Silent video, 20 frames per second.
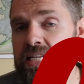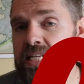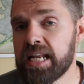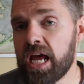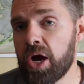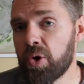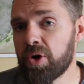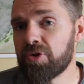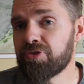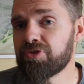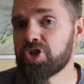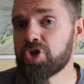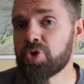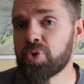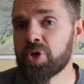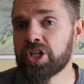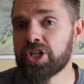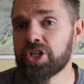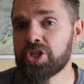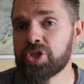Now, if you
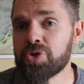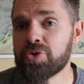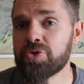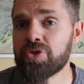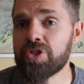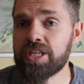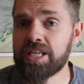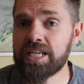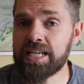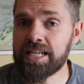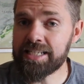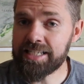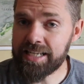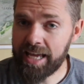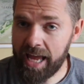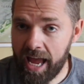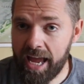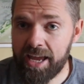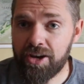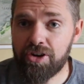include the
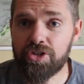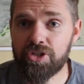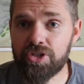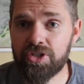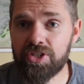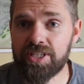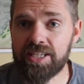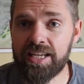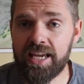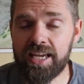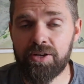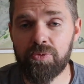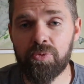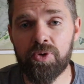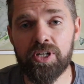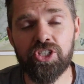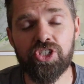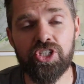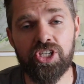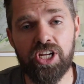entire state,
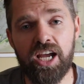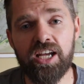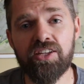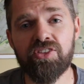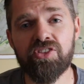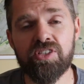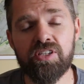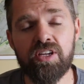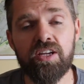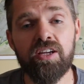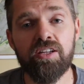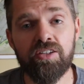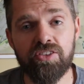which, yes,